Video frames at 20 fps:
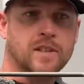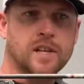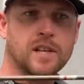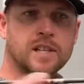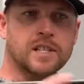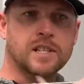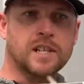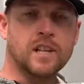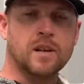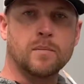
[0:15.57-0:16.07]
is
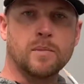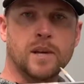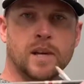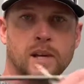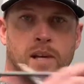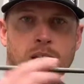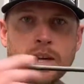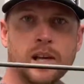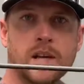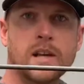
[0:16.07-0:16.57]
going to be
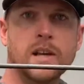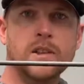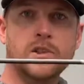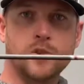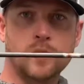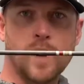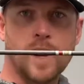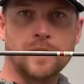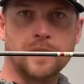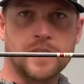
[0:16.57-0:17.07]

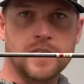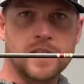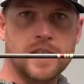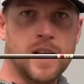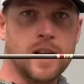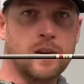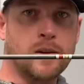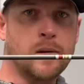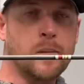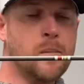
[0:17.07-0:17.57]
throughout the
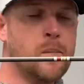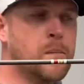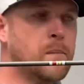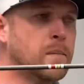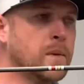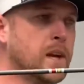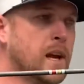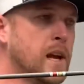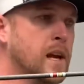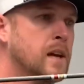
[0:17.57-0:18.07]
center,
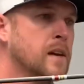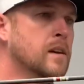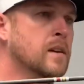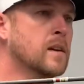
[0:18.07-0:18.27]
okay?